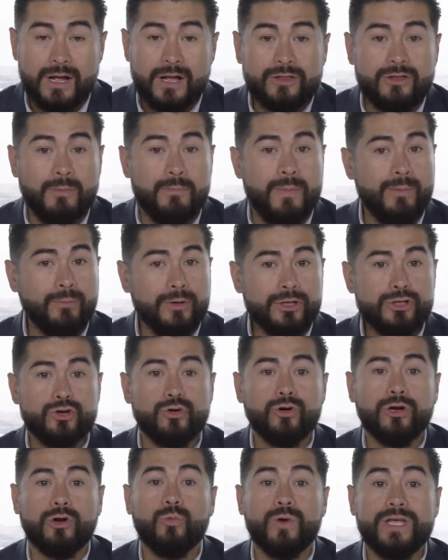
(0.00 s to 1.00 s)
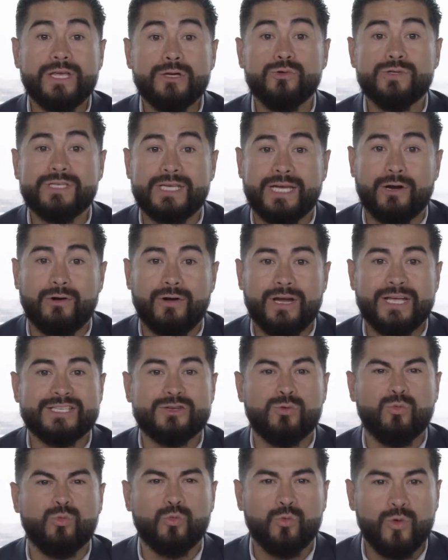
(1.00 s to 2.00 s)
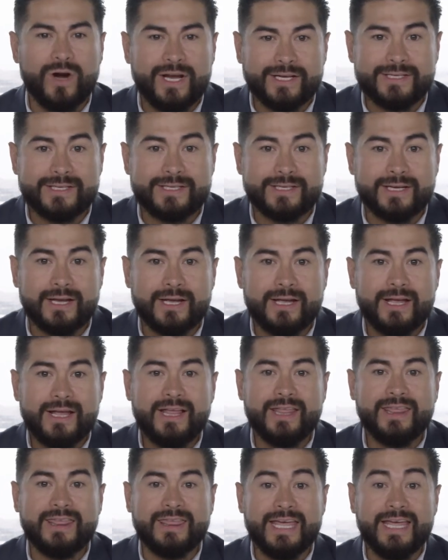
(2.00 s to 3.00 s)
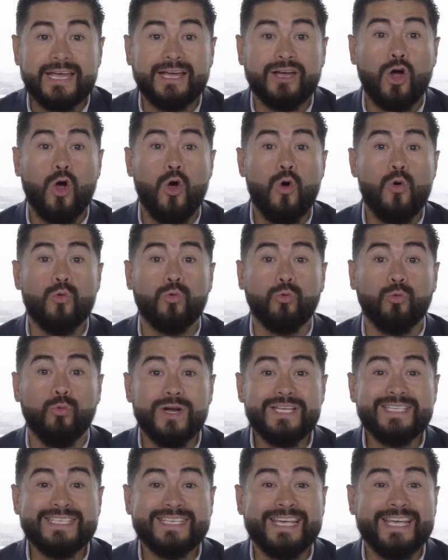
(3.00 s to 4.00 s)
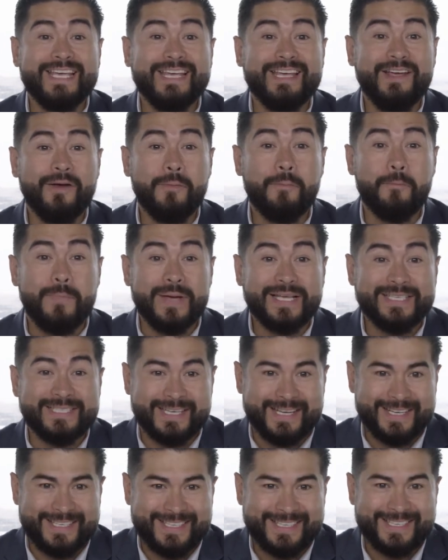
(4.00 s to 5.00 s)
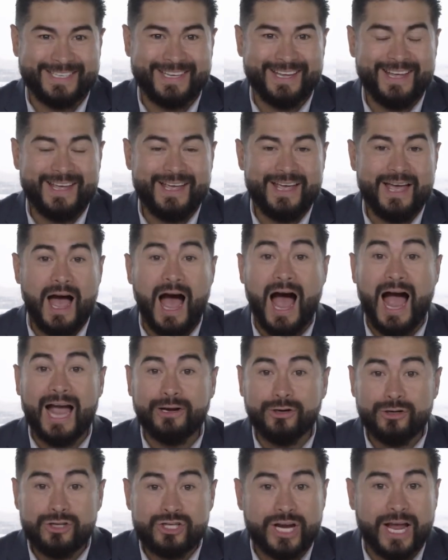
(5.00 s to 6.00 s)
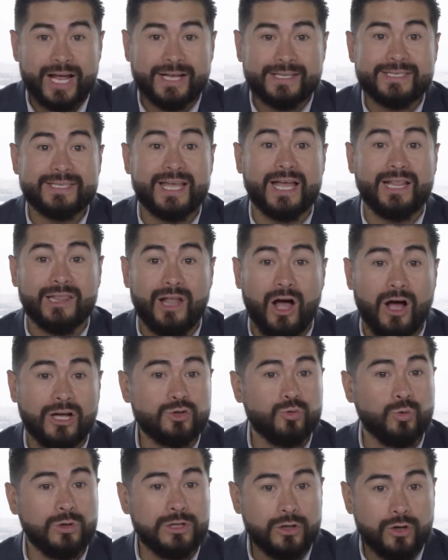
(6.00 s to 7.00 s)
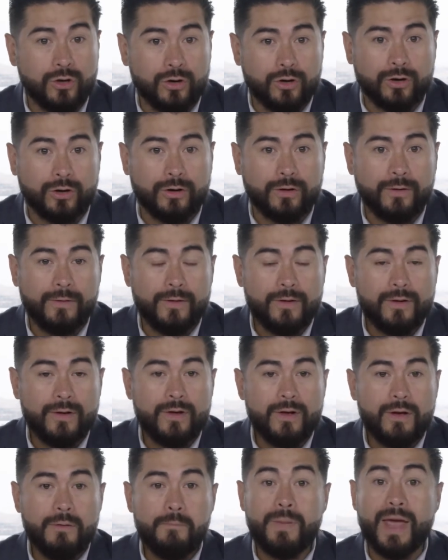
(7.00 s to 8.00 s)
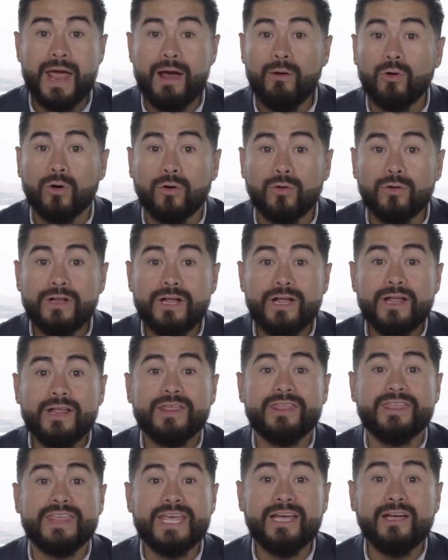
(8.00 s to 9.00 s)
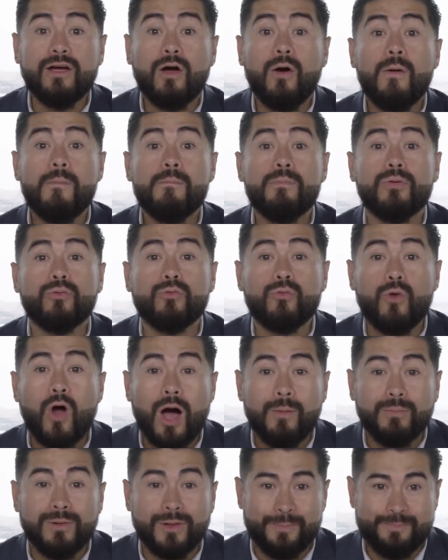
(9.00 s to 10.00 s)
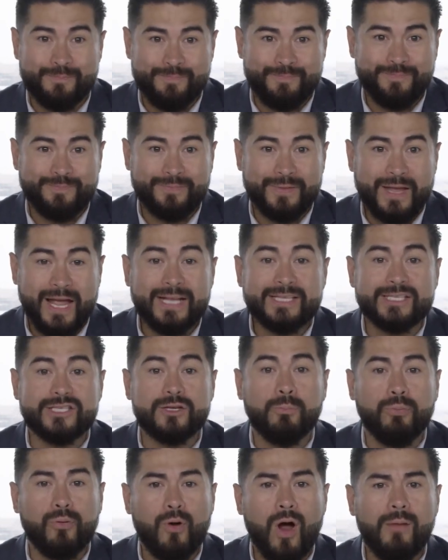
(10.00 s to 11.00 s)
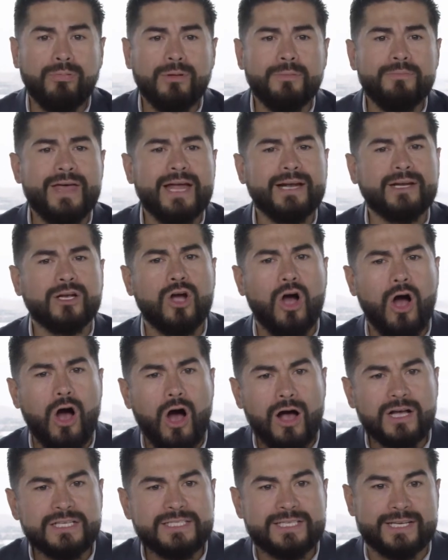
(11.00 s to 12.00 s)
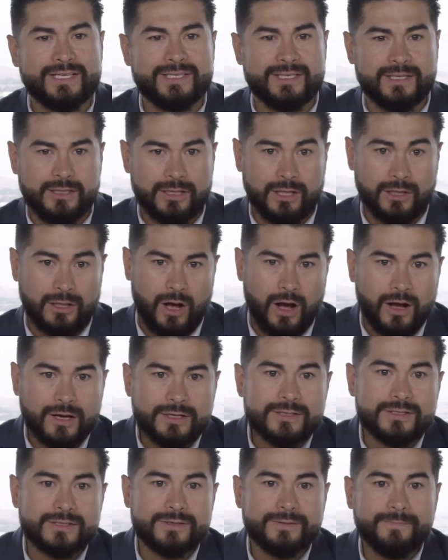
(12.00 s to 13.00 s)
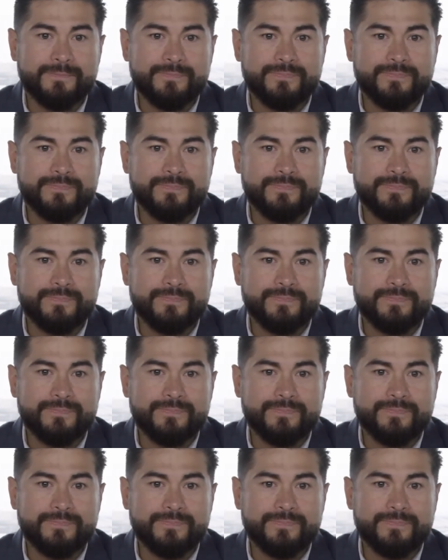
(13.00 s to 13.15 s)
The memory trick we use here is risk. Think risky business. Higher chance that loss will occur. Peril, think problem. It's the problem that causes the loss.